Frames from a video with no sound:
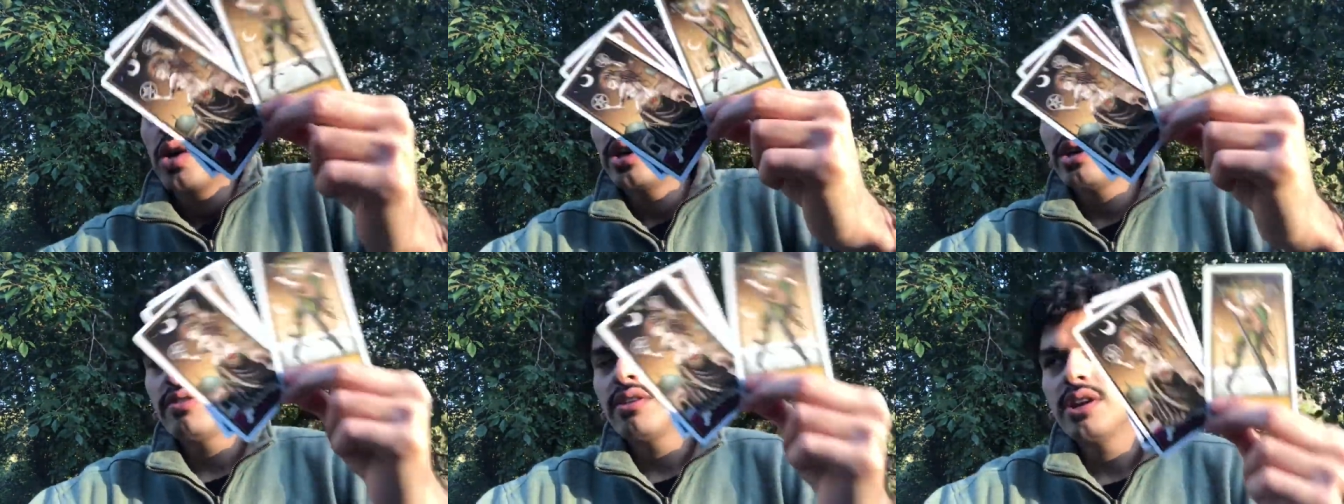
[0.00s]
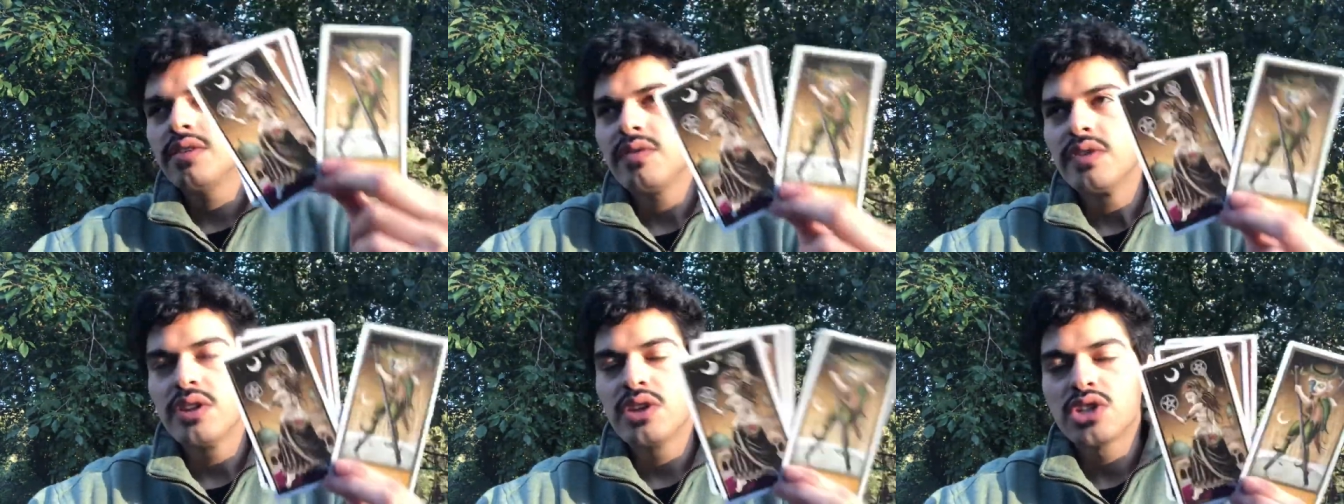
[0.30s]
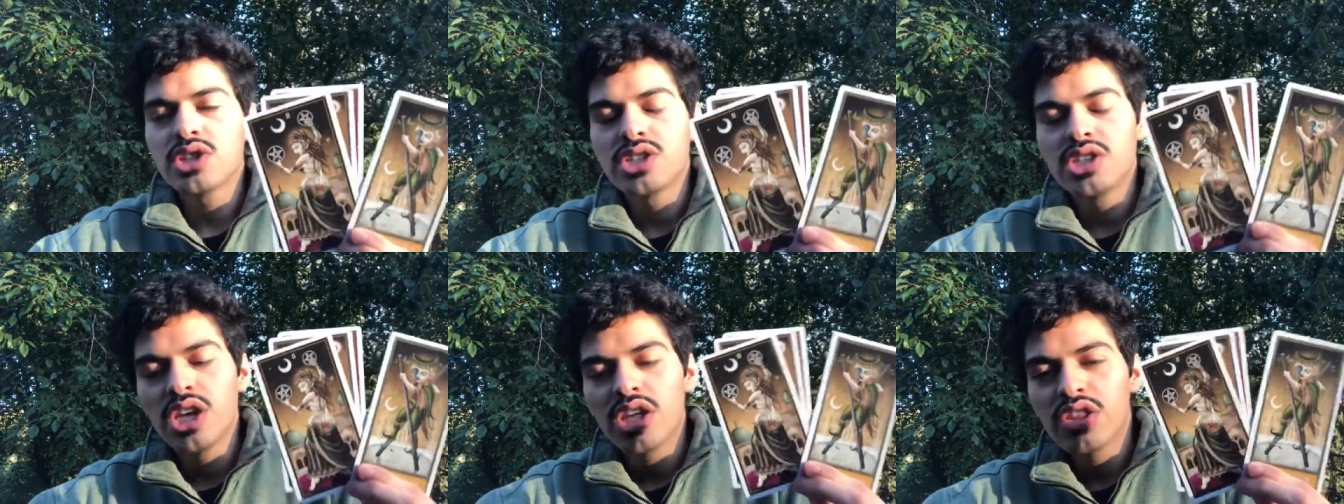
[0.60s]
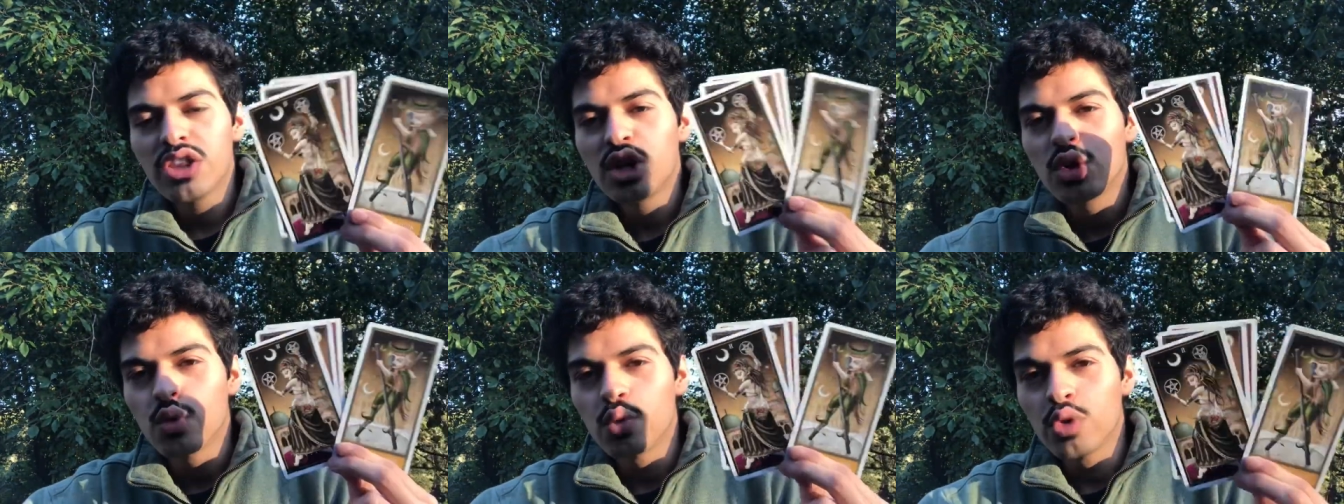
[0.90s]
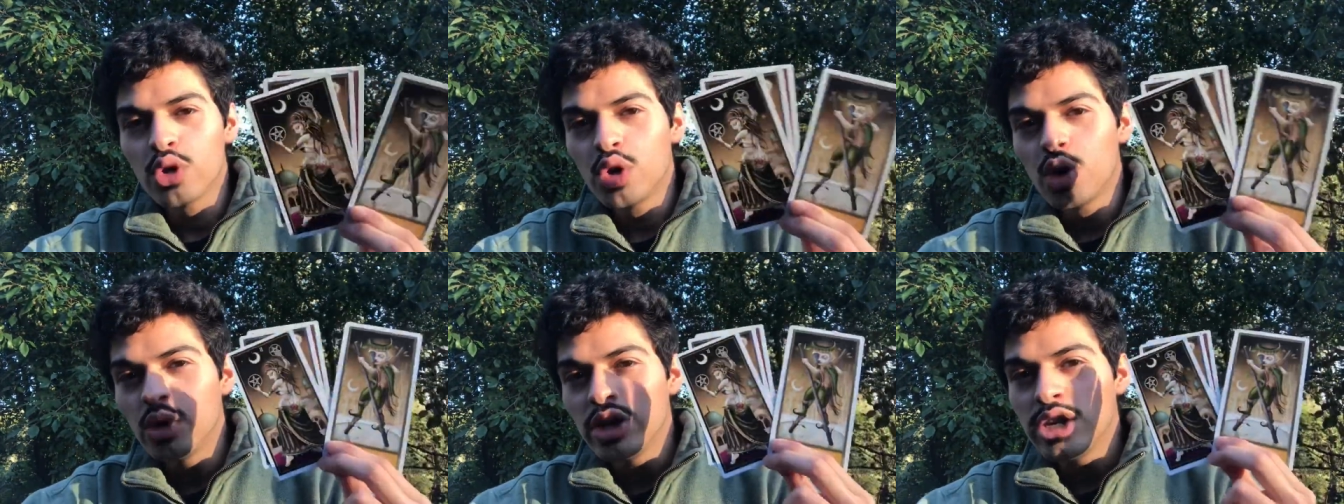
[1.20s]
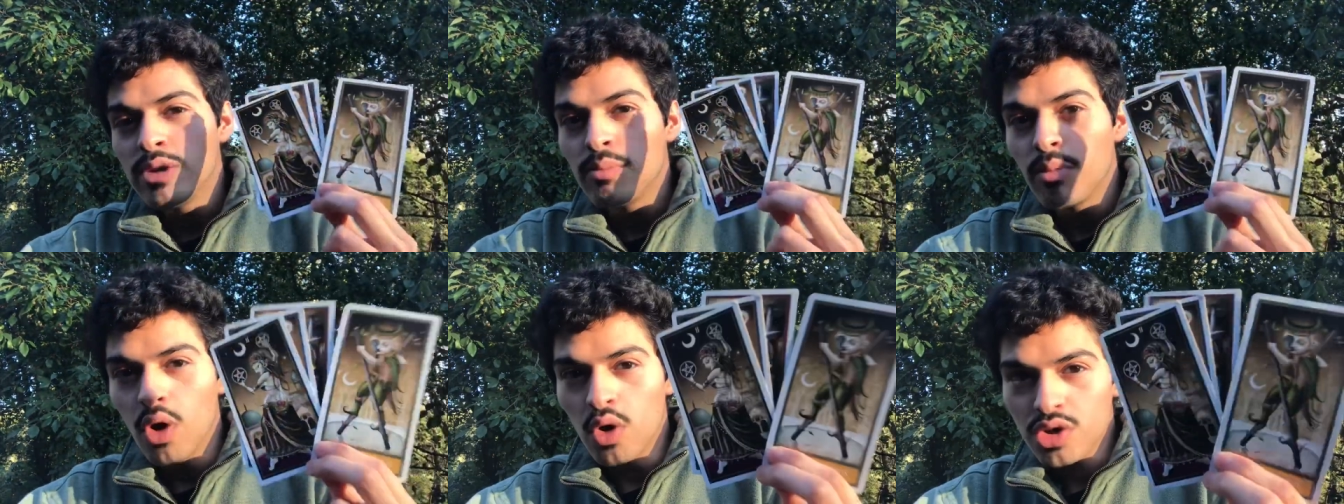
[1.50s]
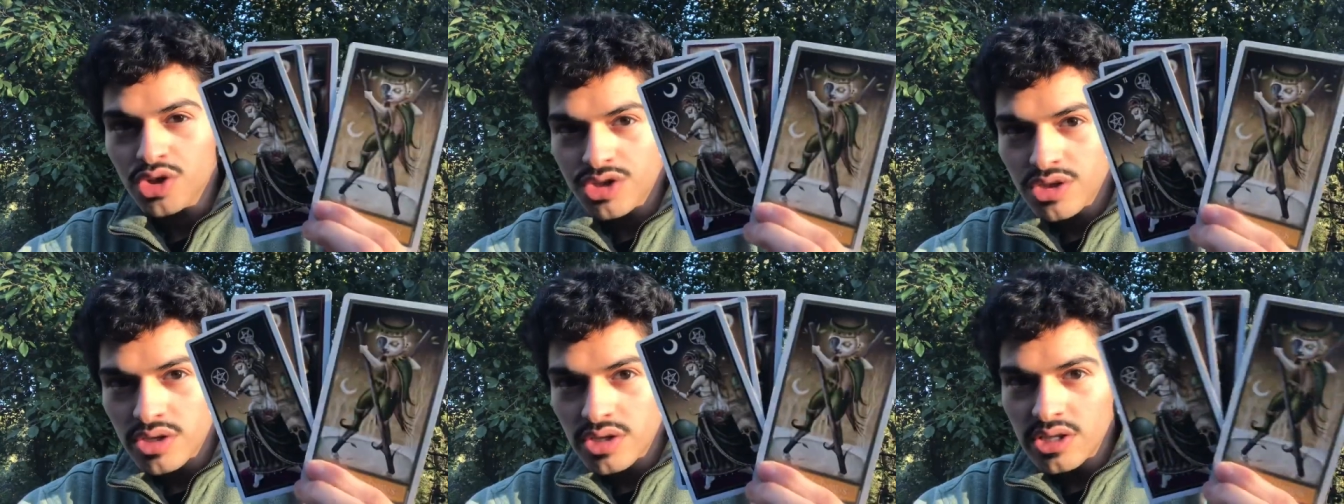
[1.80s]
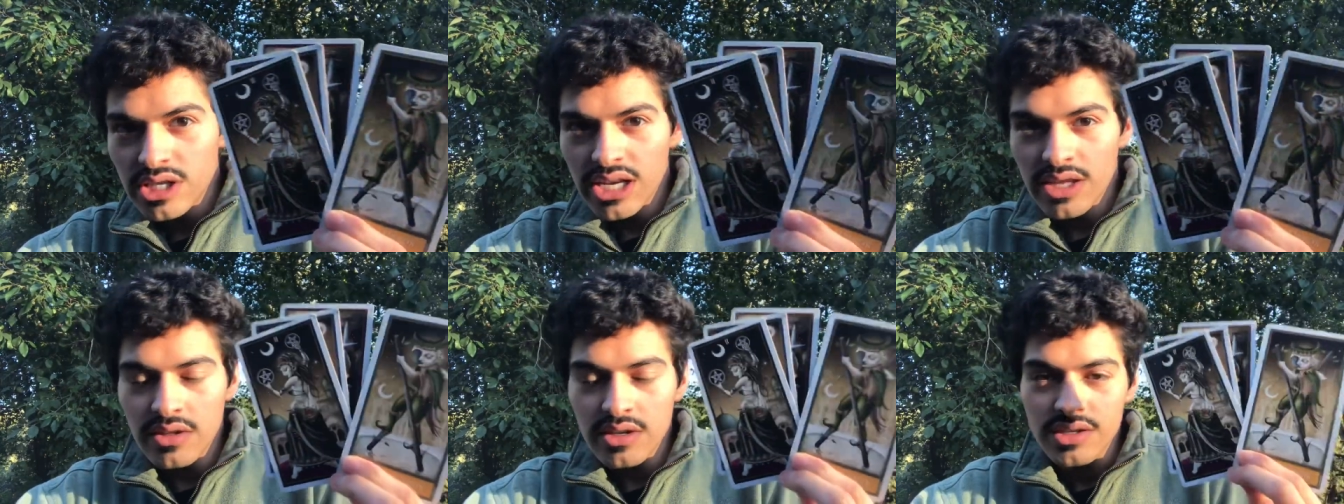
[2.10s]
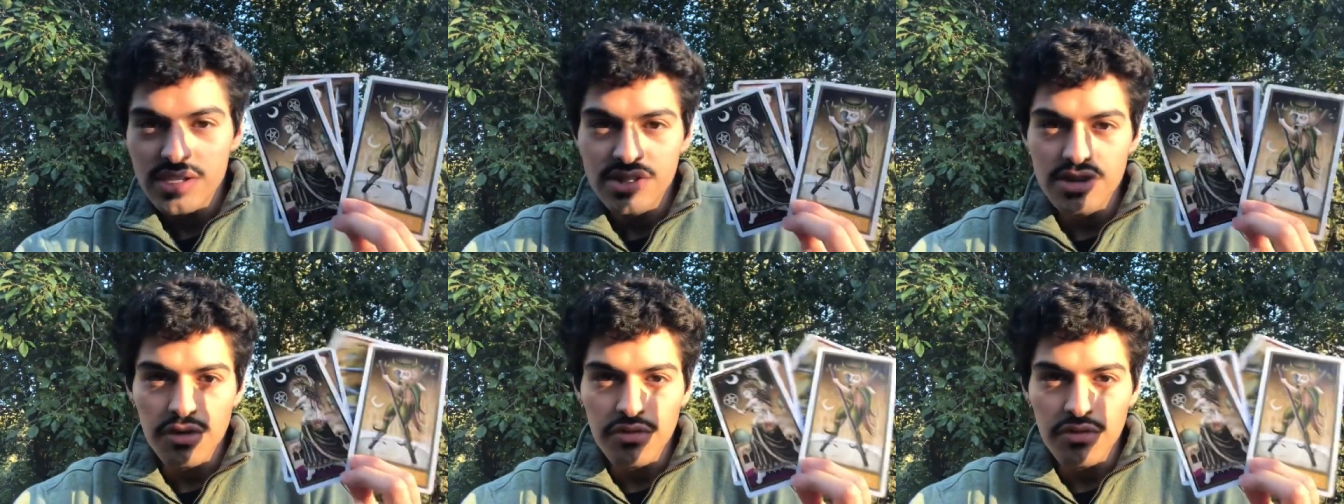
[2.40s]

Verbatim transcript: even if there's nothing real emotionally and this is